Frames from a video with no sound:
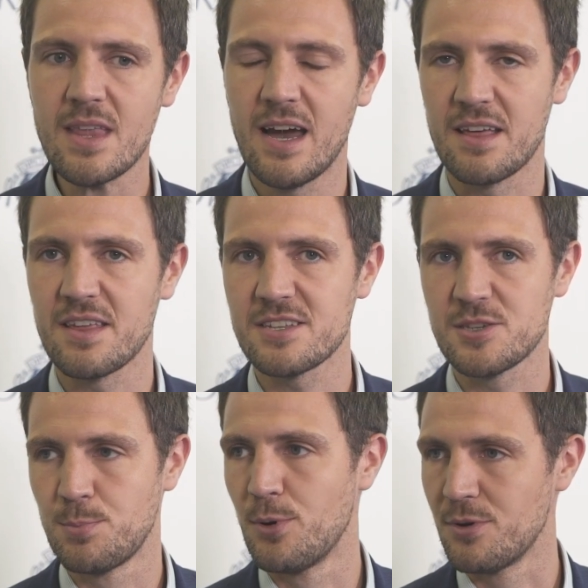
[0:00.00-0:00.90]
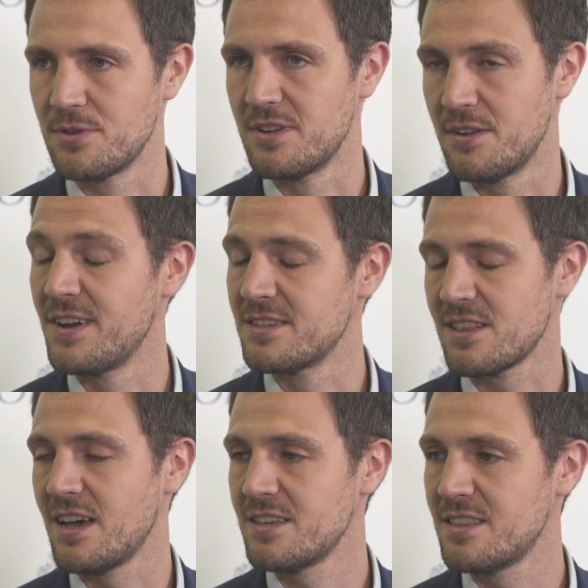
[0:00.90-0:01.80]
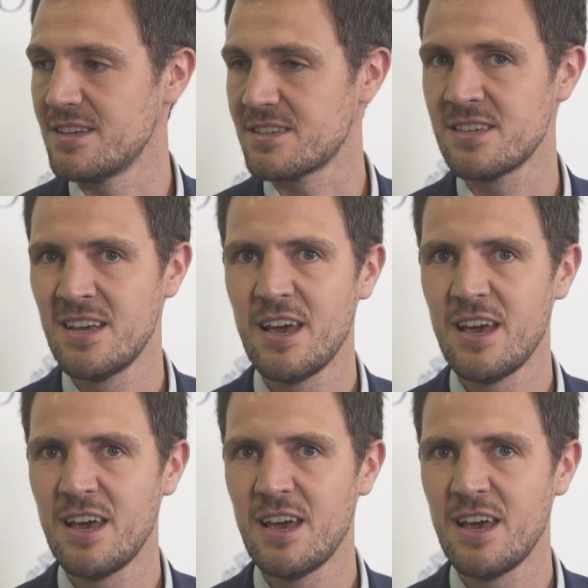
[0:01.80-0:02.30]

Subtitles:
And I think it's important that events like this